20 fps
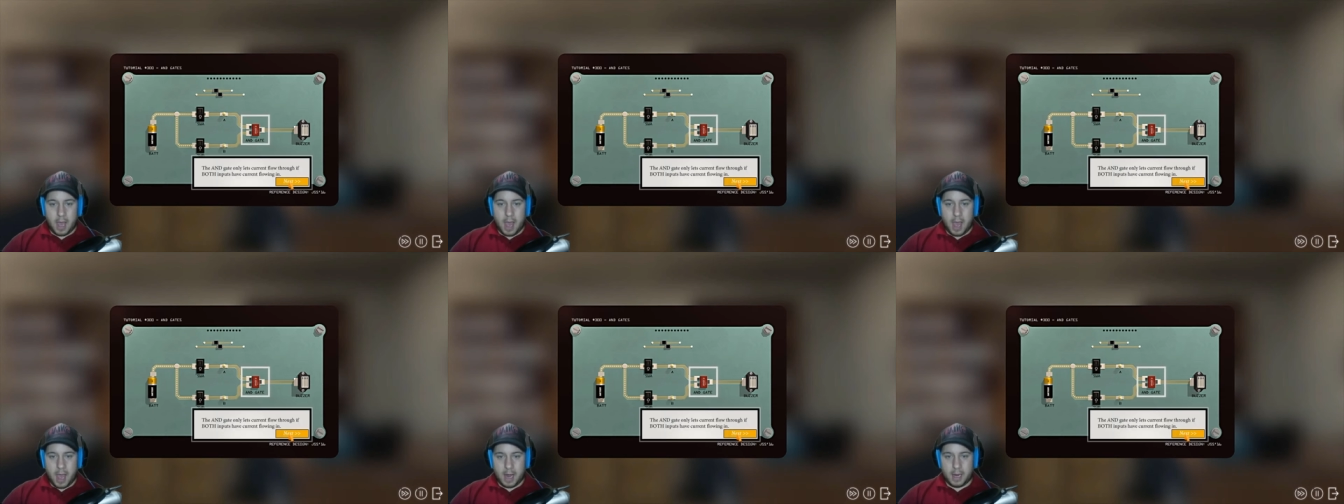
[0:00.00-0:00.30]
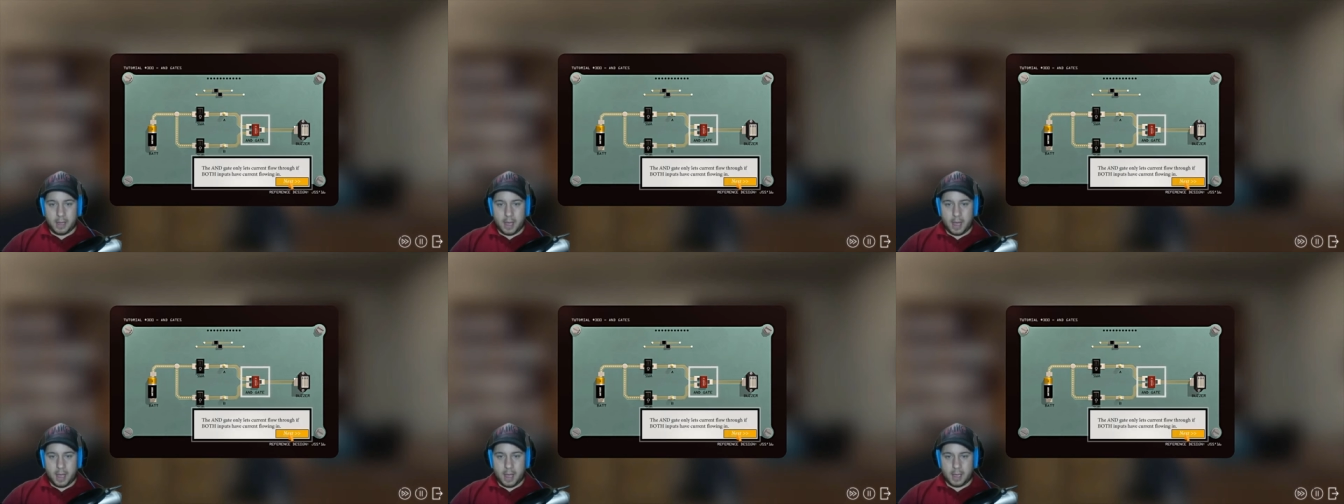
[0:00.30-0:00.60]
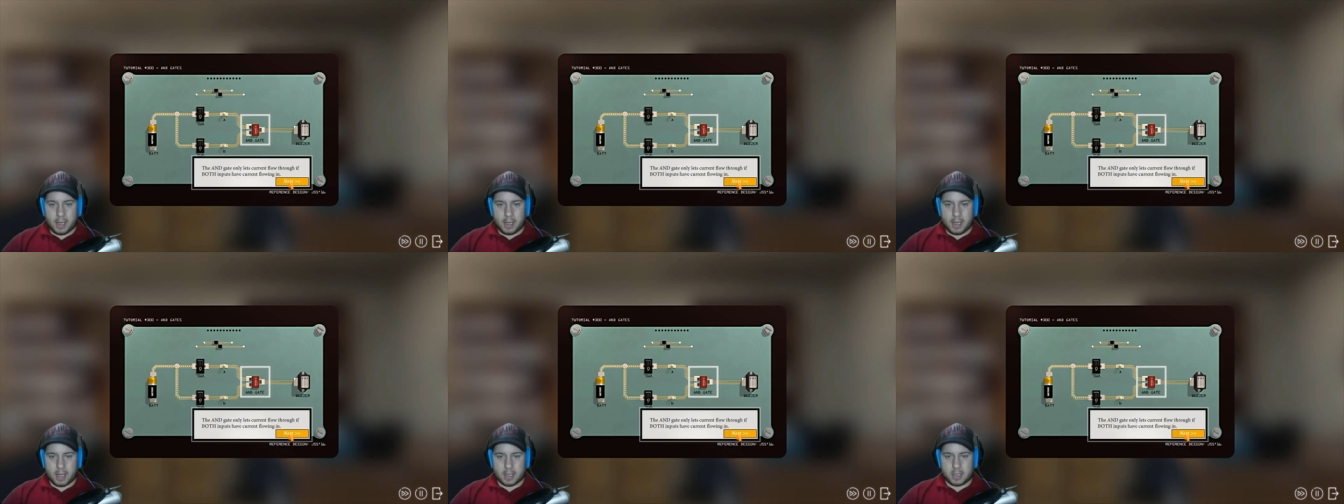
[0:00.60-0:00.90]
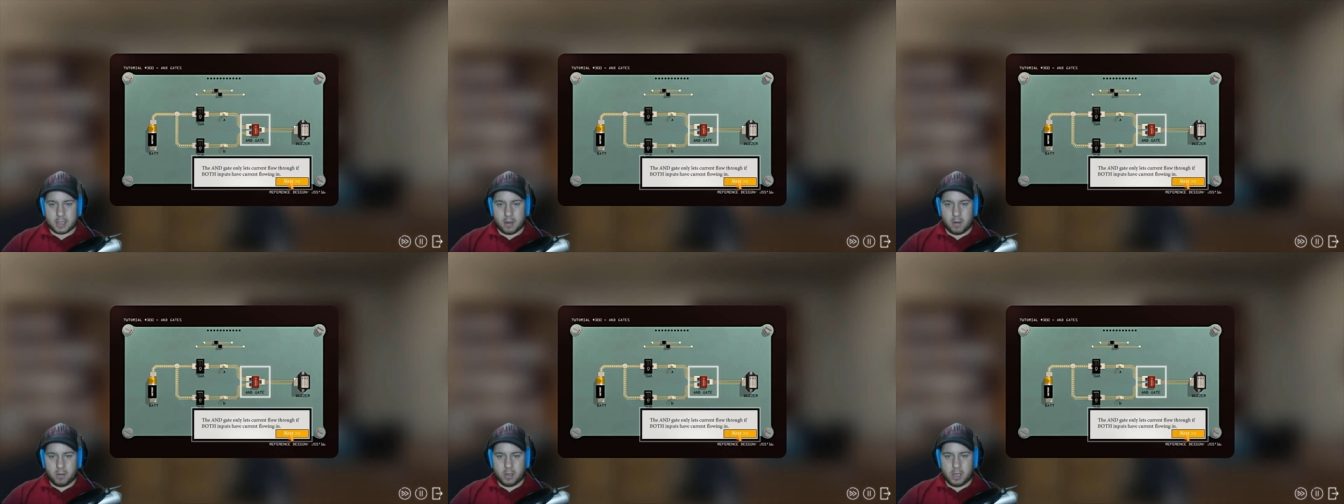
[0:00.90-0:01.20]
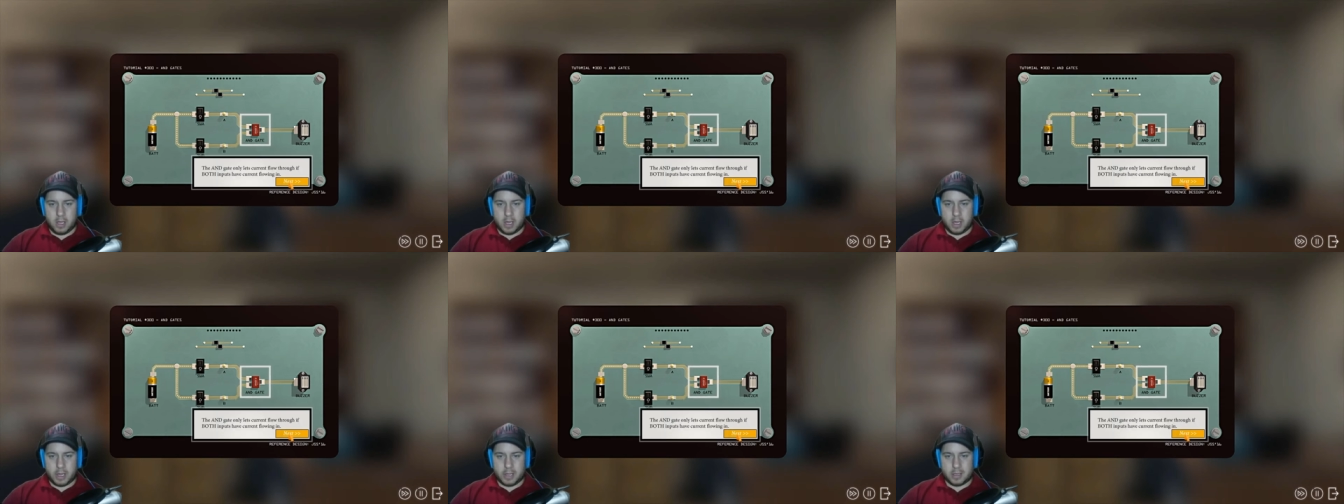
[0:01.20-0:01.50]
AND gate gets only
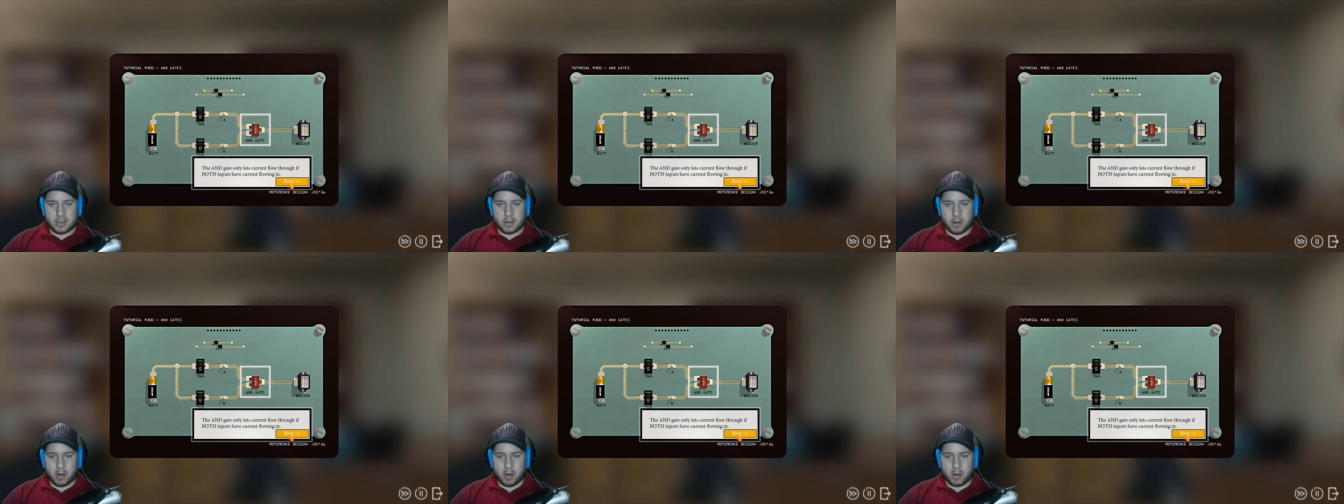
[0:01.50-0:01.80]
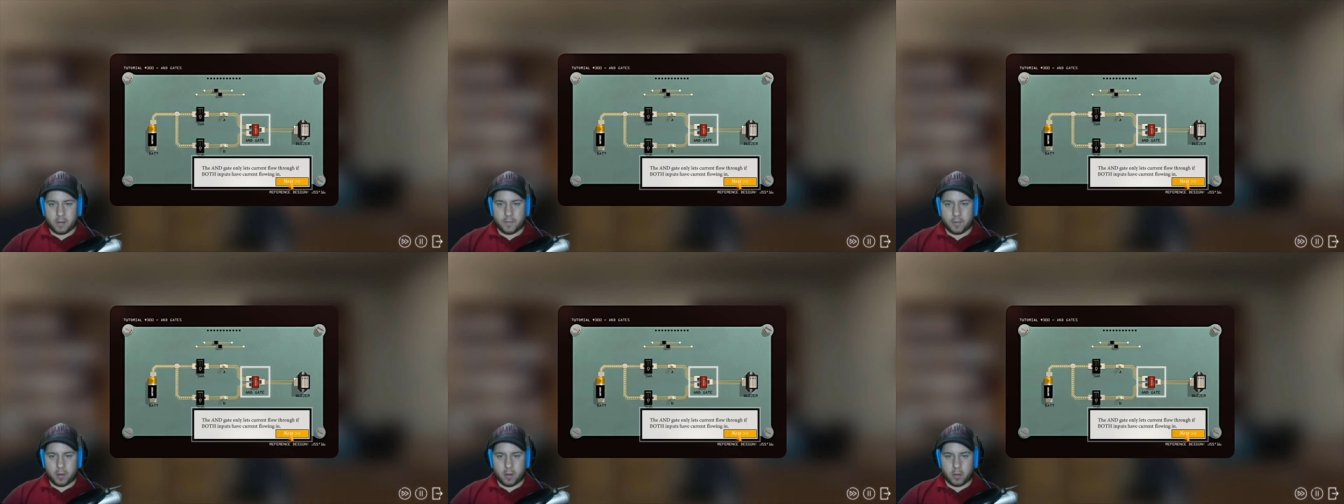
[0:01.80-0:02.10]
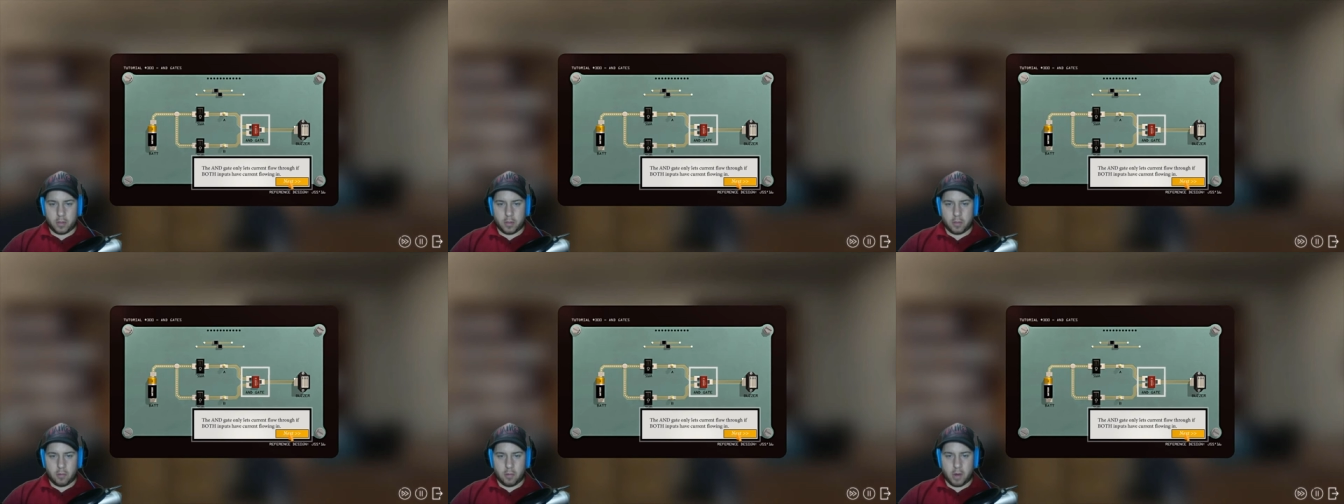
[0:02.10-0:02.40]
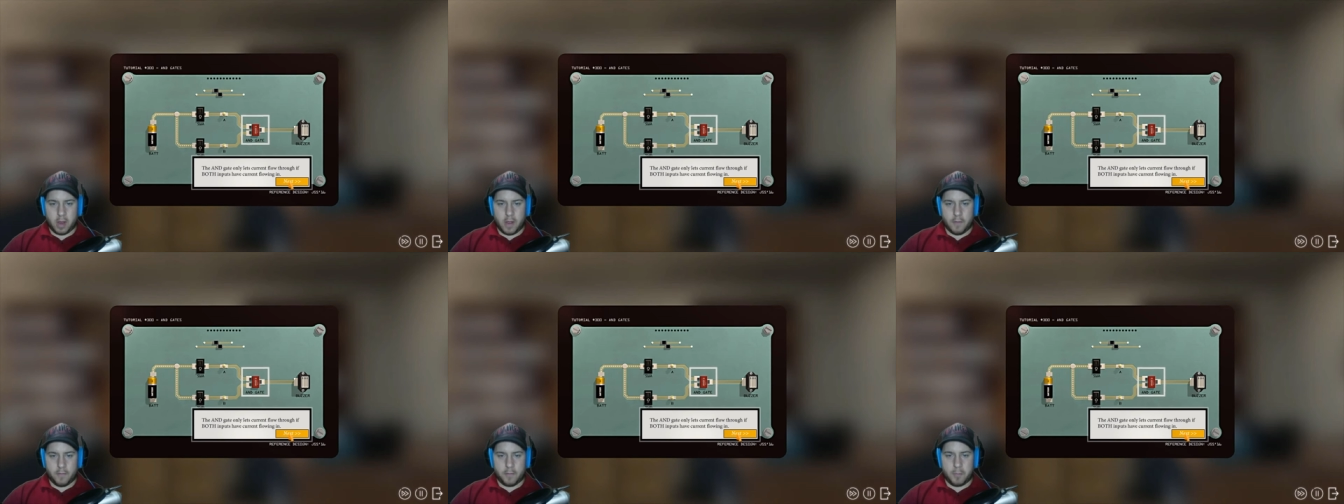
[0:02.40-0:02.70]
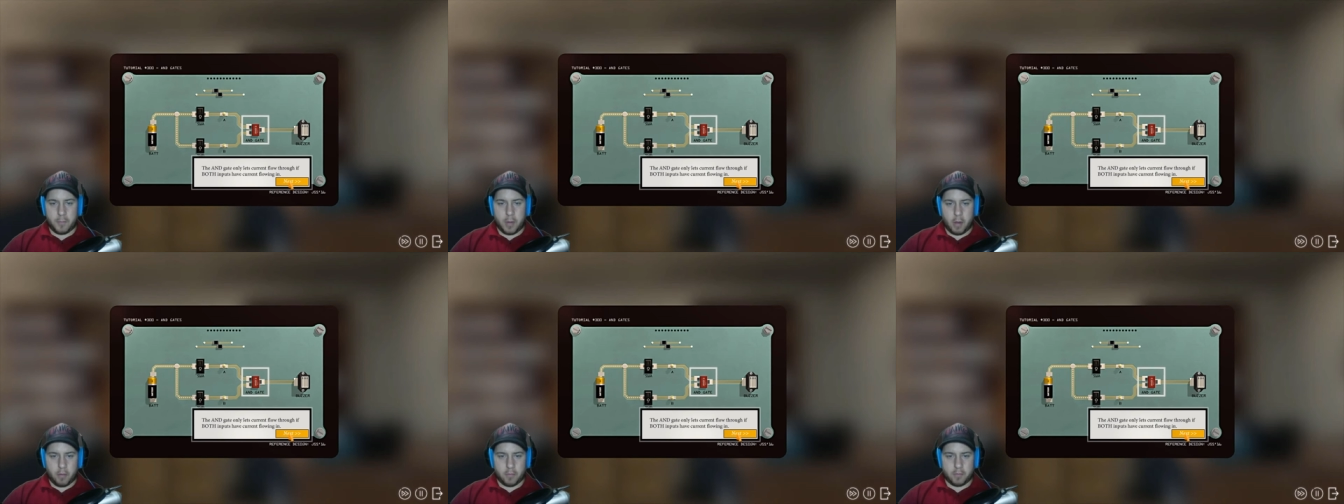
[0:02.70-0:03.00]
lets current flow through if
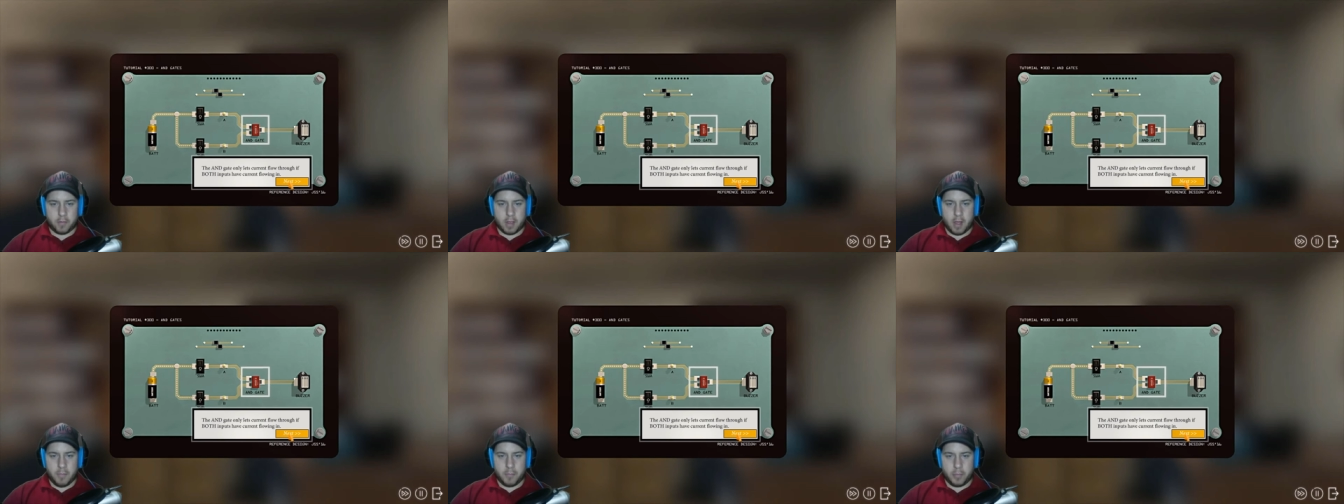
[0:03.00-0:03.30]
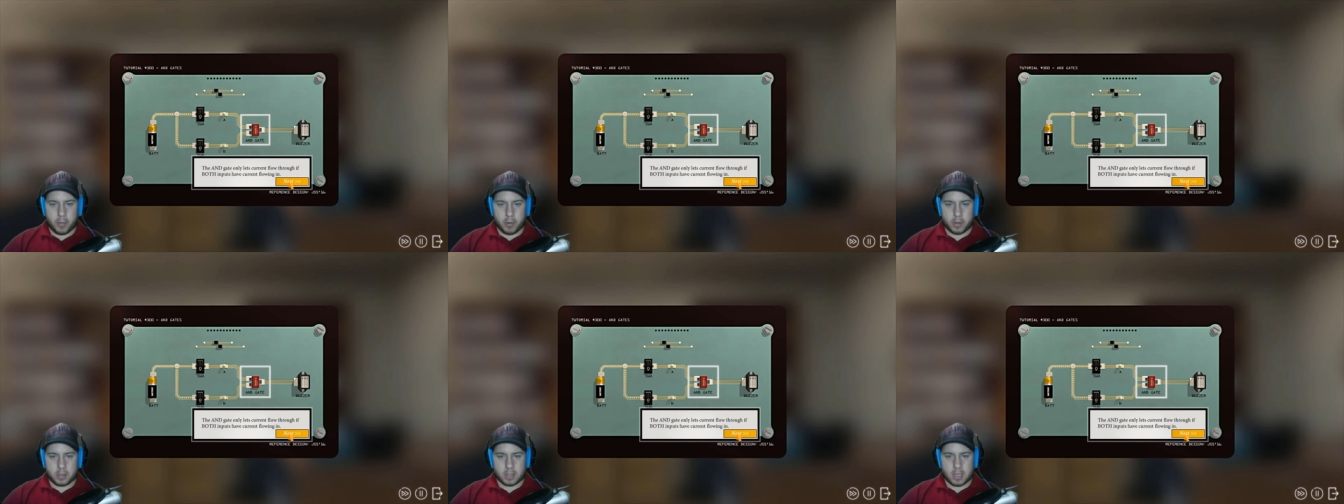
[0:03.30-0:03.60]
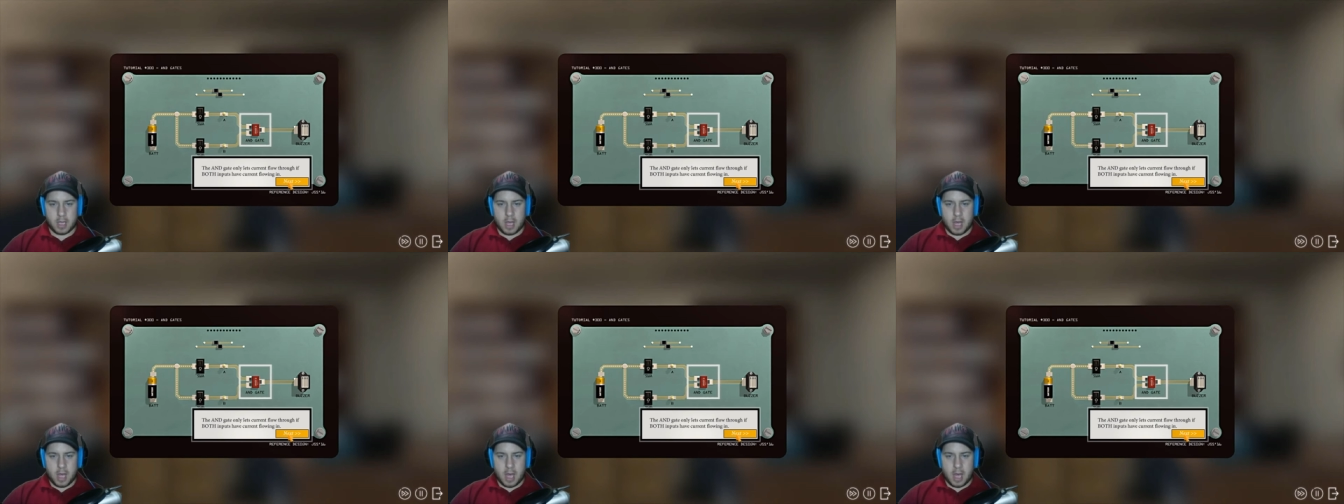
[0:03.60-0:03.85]
both inputs